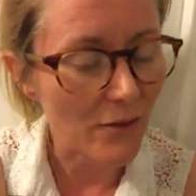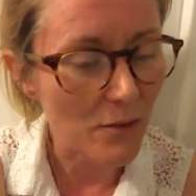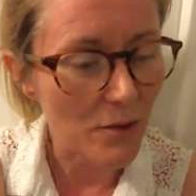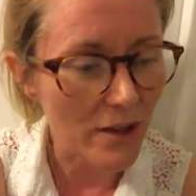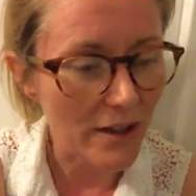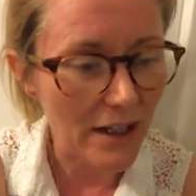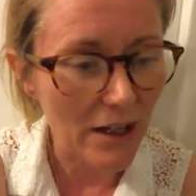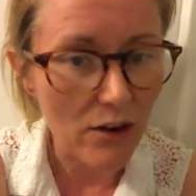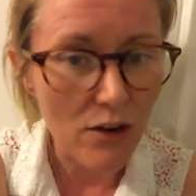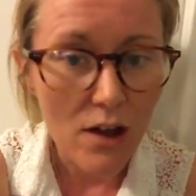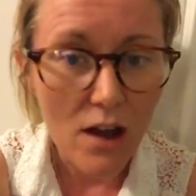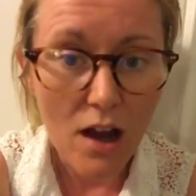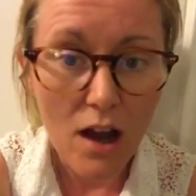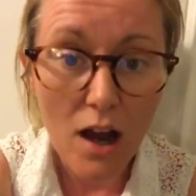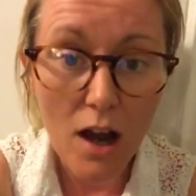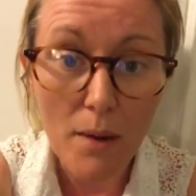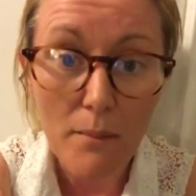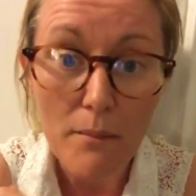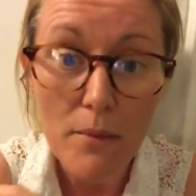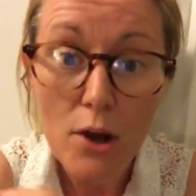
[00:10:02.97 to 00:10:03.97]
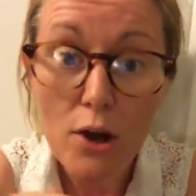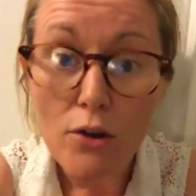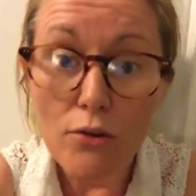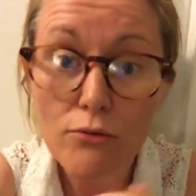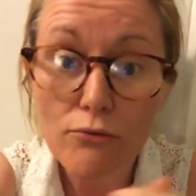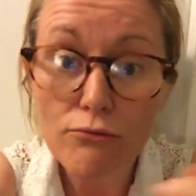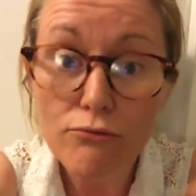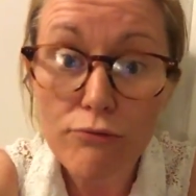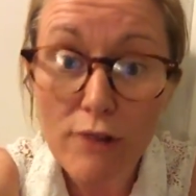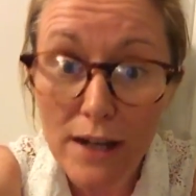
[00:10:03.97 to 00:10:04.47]
think of the word now,
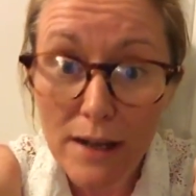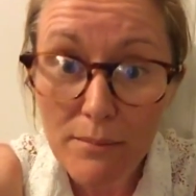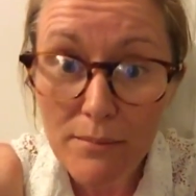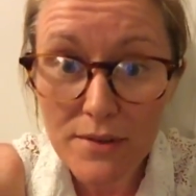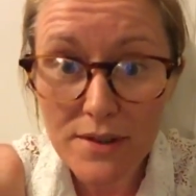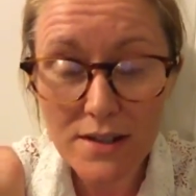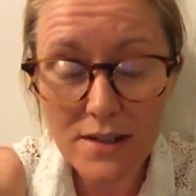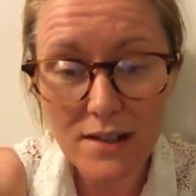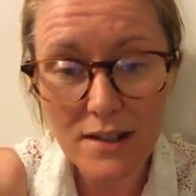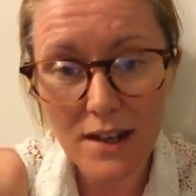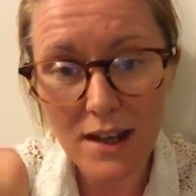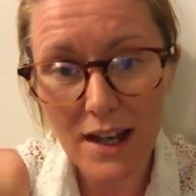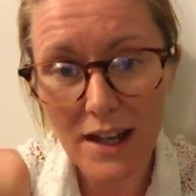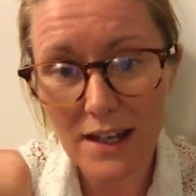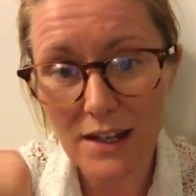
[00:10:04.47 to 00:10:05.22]
ripped,